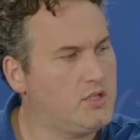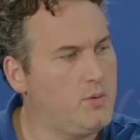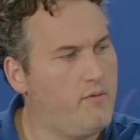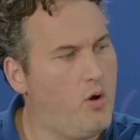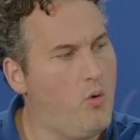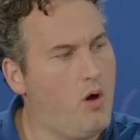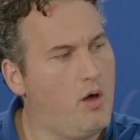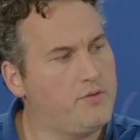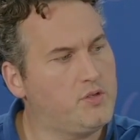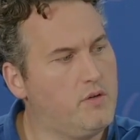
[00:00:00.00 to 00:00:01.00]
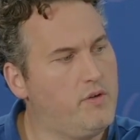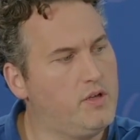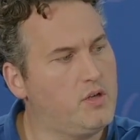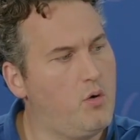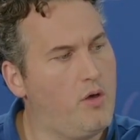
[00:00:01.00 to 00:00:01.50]
So we have OAuth
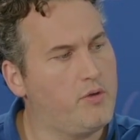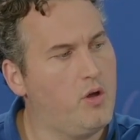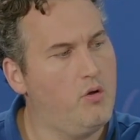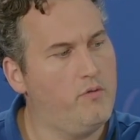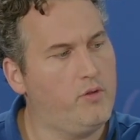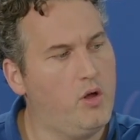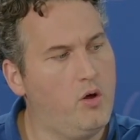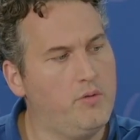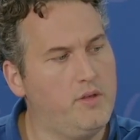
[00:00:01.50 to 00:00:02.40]
service and OAuth code flow.